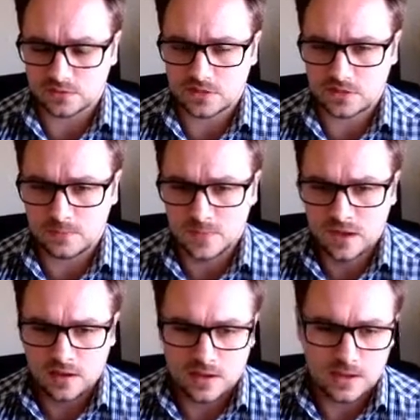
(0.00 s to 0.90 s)
So
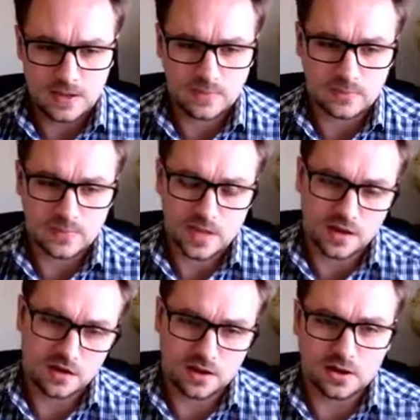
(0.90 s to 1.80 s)

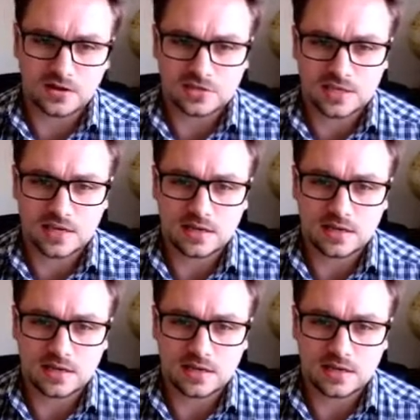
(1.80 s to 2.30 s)
like I say,